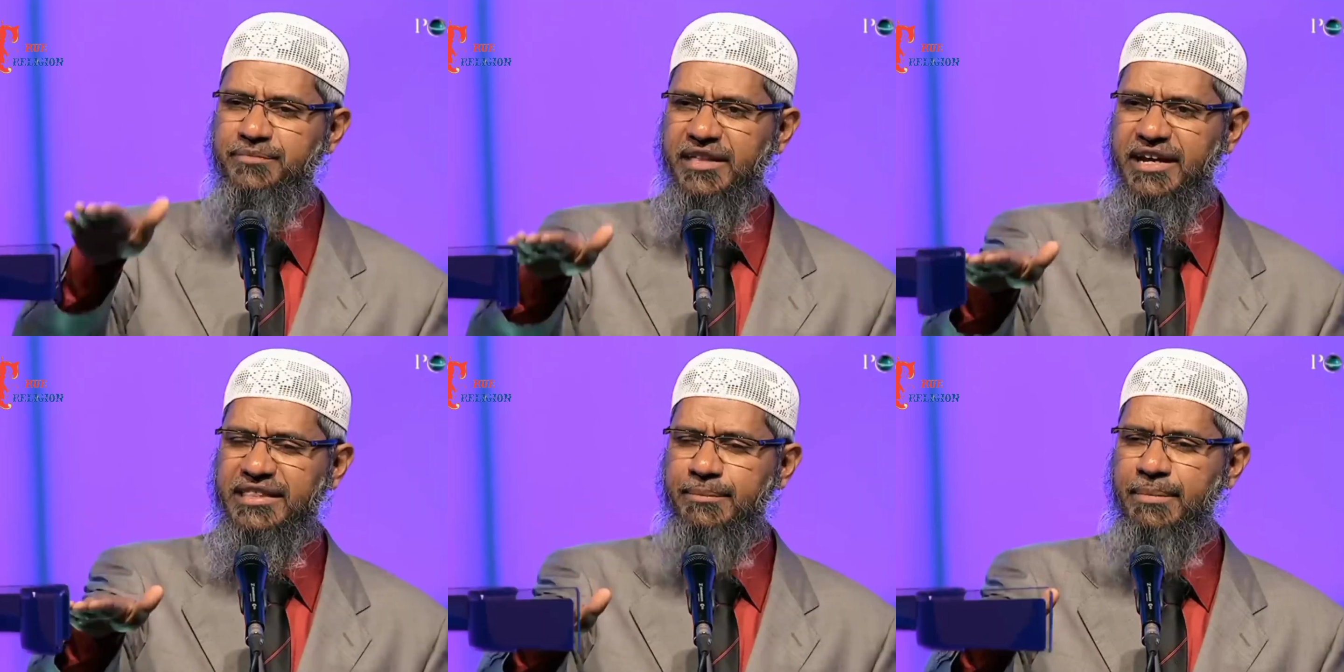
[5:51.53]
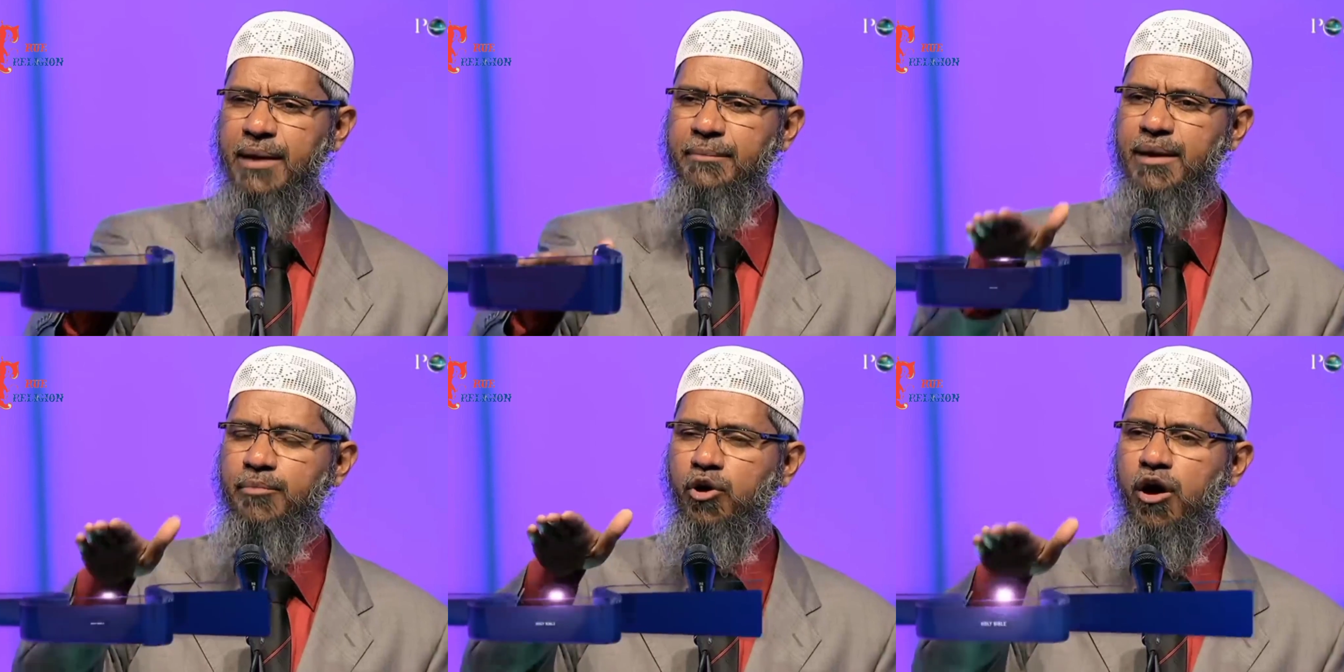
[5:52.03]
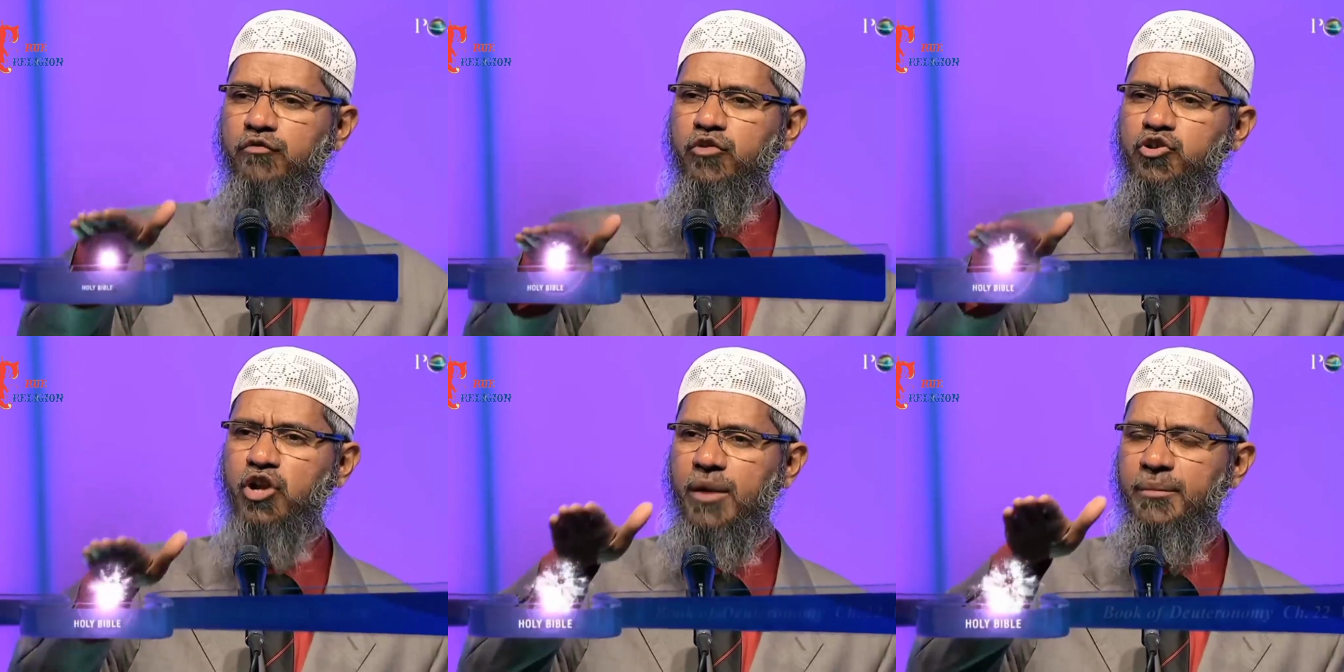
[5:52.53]
thing in the Bible, book of
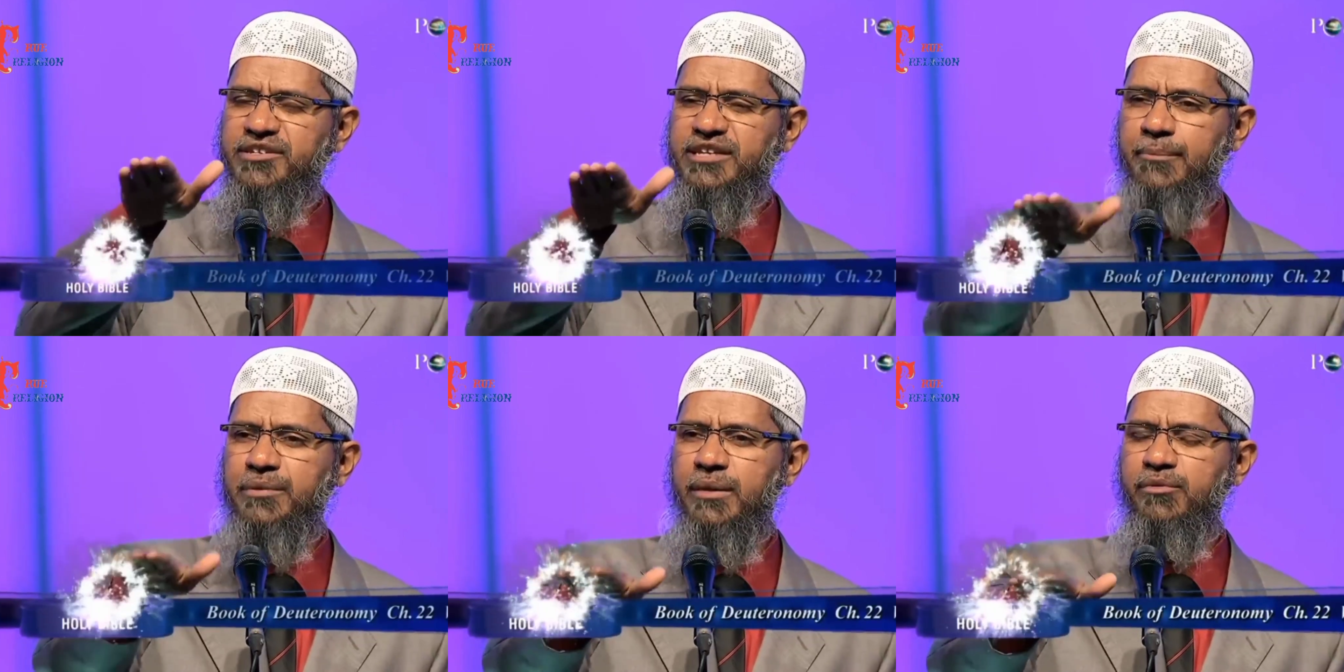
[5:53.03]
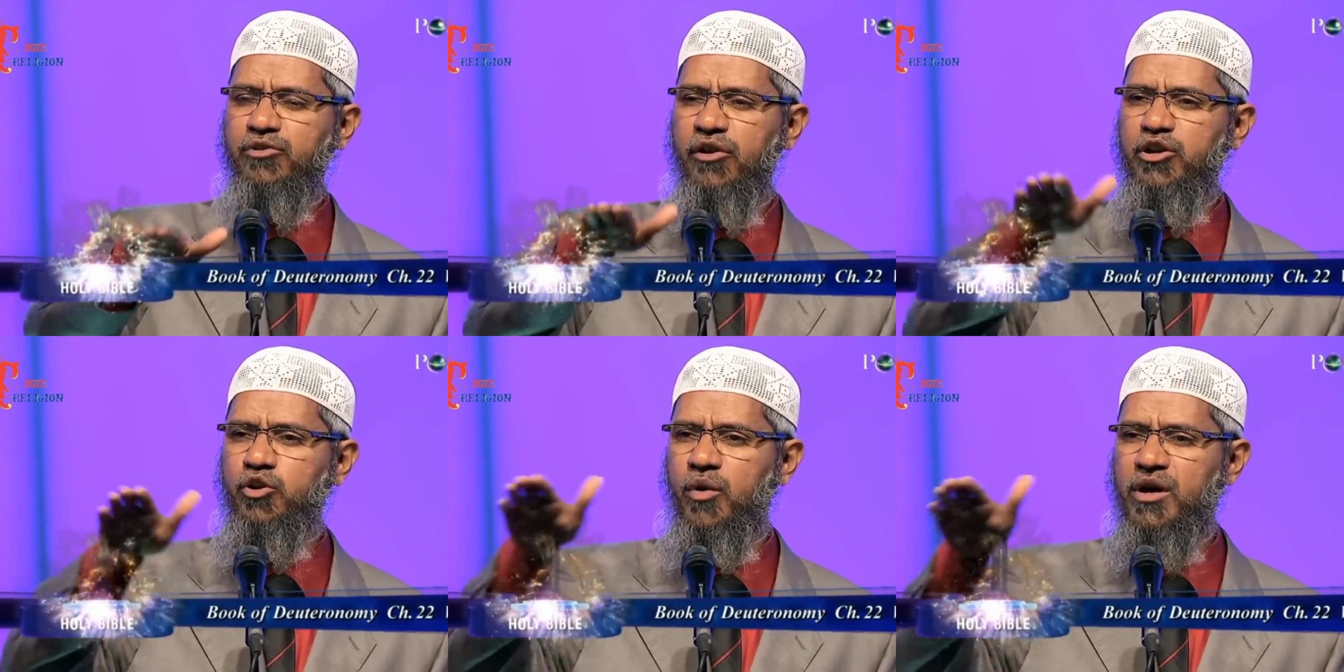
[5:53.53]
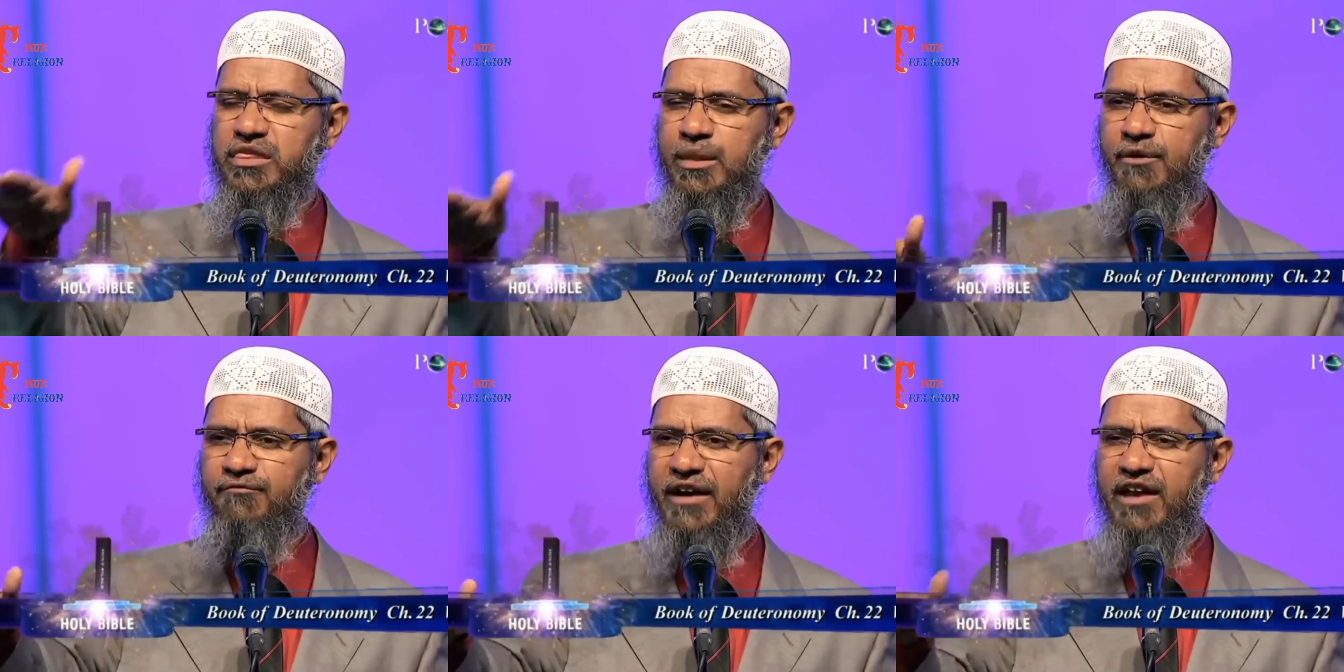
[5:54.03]
Deuteronomy chapter number 22 verse
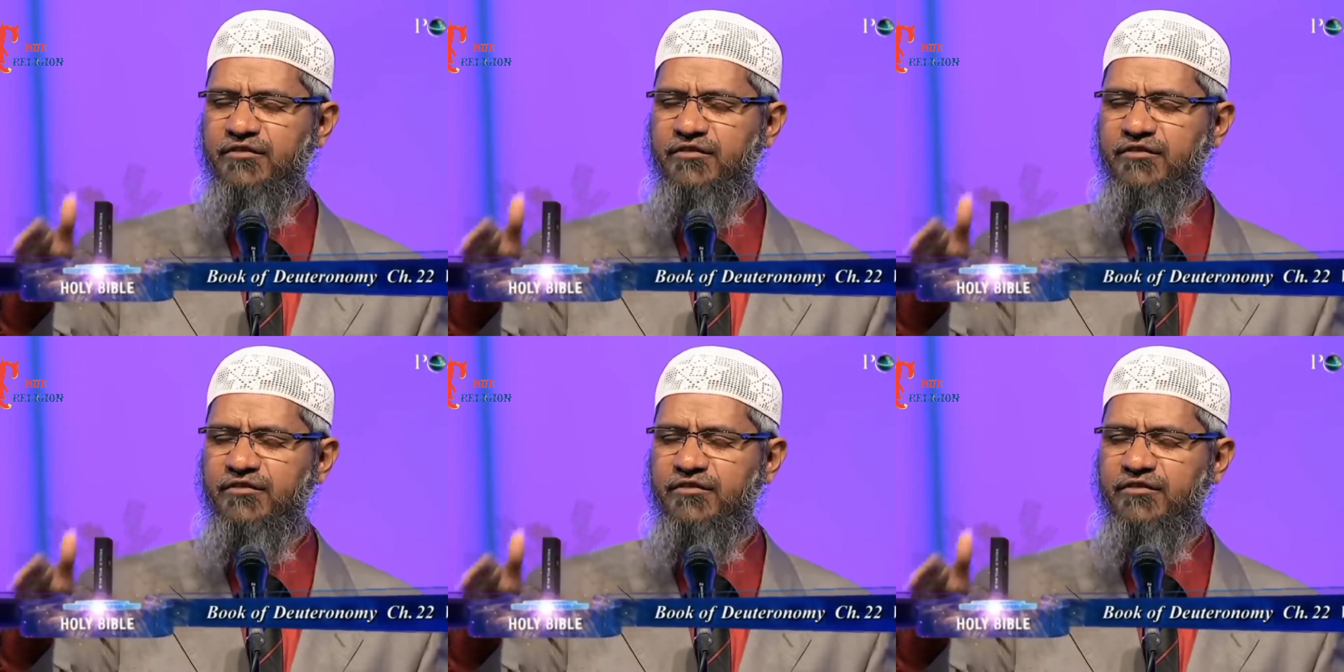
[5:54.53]
number 5.